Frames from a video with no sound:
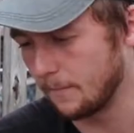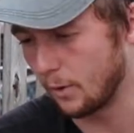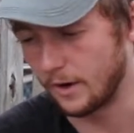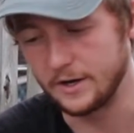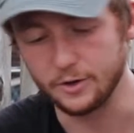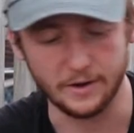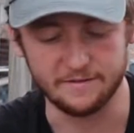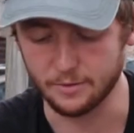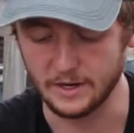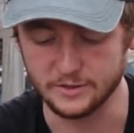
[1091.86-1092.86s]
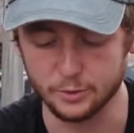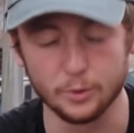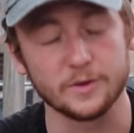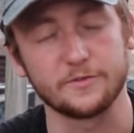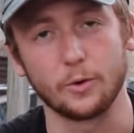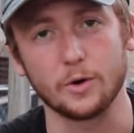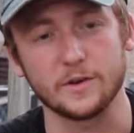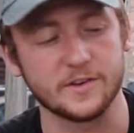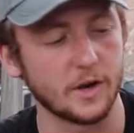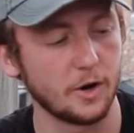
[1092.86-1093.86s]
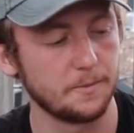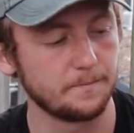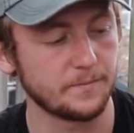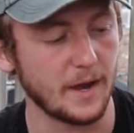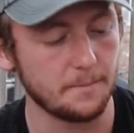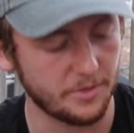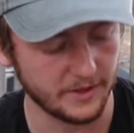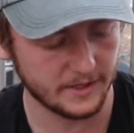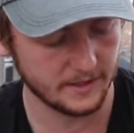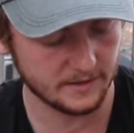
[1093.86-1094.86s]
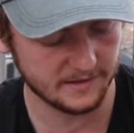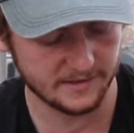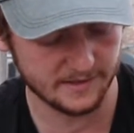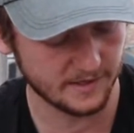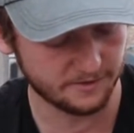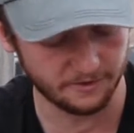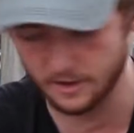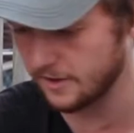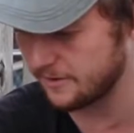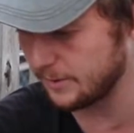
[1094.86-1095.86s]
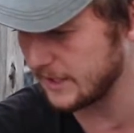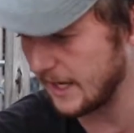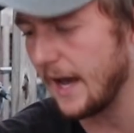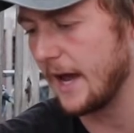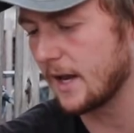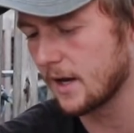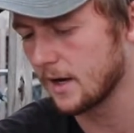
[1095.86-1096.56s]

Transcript: or I don't have the right tools for. So I'm thinking this is as far as we get.